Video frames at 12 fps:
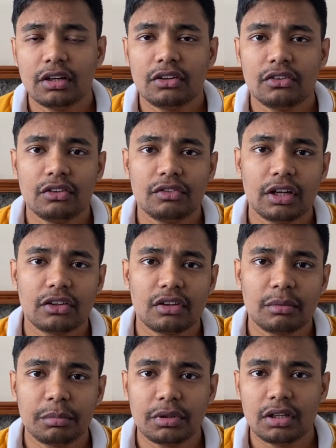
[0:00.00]
say for
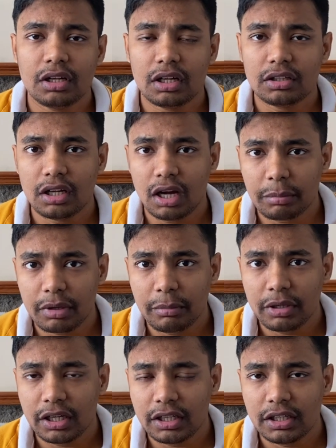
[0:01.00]
example the
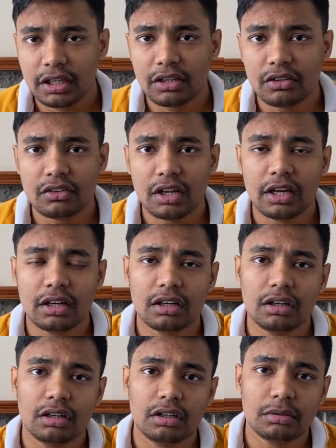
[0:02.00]
upcoming intake is like
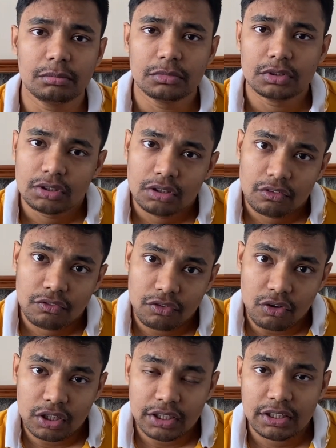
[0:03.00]

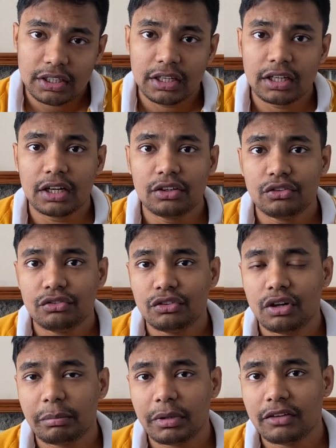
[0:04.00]
fall intake, and if you
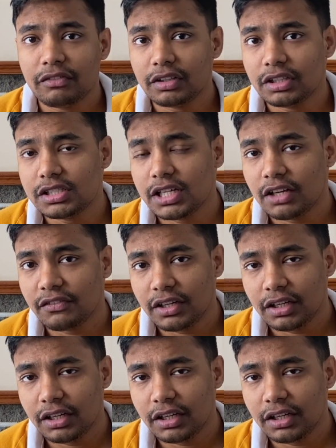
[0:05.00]
apply for the January